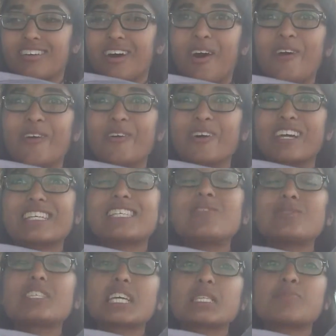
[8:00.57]
oh, because he
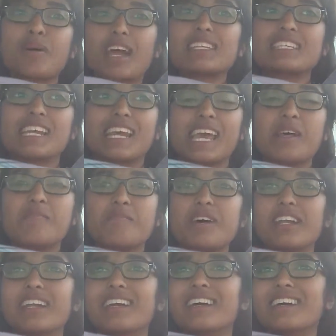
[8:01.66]
was expecting to get a
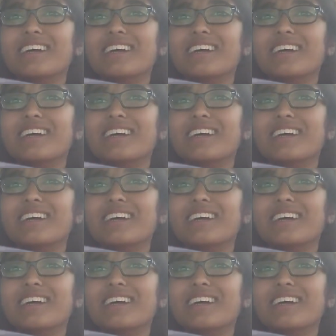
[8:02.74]
mint.